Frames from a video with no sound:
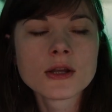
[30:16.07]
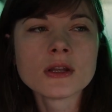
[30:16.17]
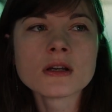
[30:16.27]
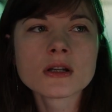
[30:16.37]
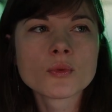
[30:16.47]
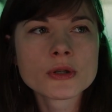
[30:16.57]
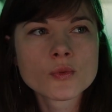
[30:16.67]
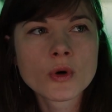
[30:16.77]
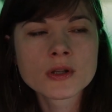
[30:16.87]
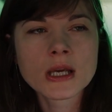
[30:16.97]
I think it
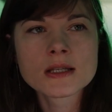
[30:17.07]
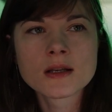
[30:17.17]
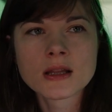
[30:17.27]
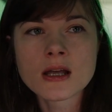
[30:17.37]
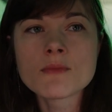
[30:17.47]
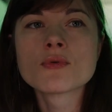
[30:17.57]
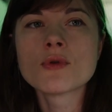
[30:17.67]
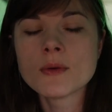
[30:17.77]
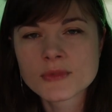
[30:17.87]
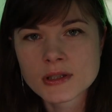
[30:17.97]
was one case that I
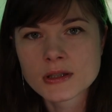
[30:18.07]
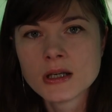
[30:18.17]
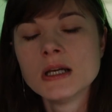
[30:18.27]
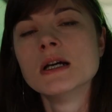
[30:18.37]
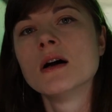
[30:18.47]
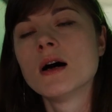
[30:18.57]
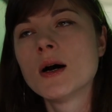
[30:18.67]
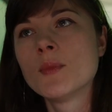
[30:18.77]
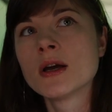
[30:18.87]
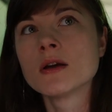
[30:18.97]
prompted
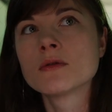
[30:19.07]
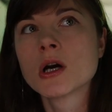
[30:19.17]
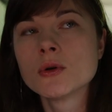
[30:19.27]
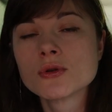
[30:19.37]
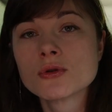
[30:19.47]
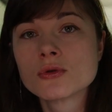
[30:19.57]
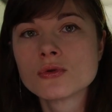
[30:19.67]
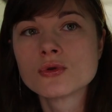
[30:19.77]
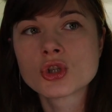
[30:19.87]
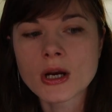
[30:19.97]
my coach
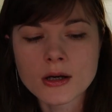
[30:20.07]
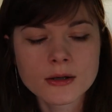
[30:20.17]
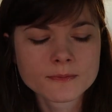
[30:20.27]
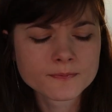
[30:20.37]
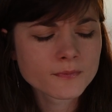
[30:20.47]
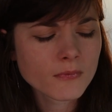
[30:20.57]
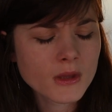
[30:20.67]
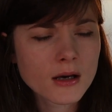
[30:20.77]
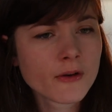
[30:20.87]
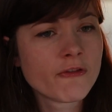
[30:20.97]
to check
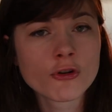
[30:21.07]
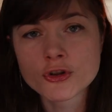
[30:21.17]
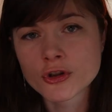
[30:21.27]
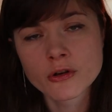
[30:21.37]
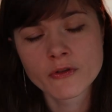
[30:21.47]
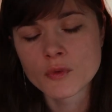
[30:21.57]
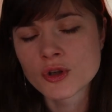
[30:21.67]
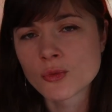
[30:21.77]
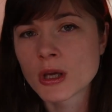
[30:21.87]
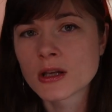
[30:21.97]
a version of a
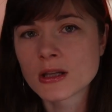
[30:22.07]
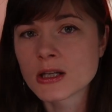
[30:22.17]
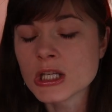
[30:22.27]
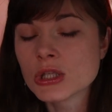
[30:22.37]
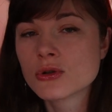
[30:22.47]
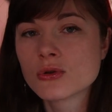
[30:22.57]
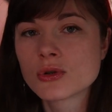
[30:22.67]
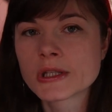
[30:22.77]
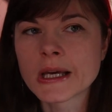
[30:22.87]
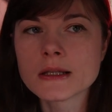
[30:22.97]
resume that I needed to
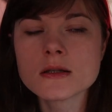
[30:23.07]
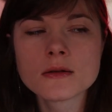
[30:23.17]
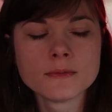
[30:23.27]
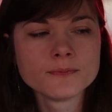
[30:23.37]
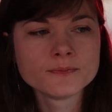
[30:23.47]
send